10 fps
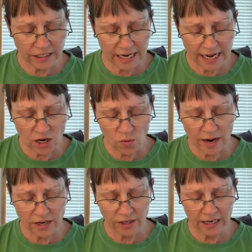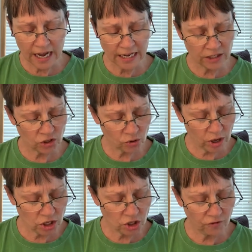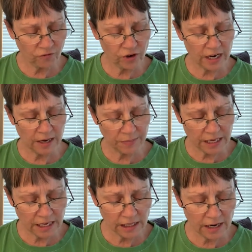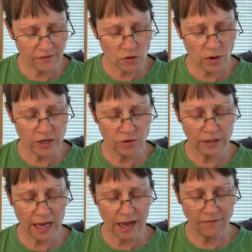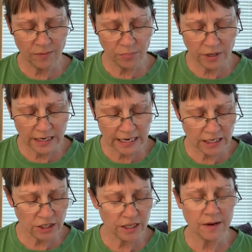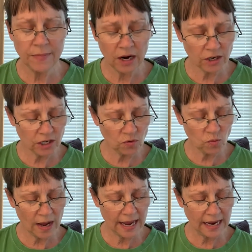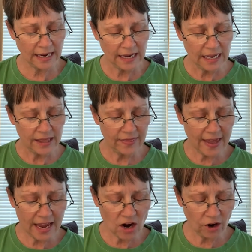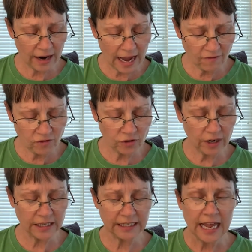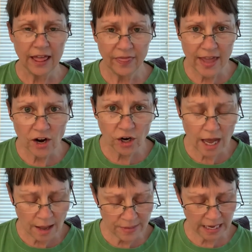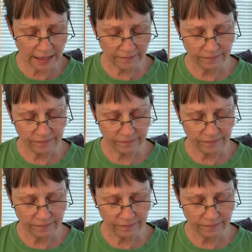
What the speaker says: take away your guns, crush your freedom, kill everyone you love, and put it into the American way. They are after us. They are coming.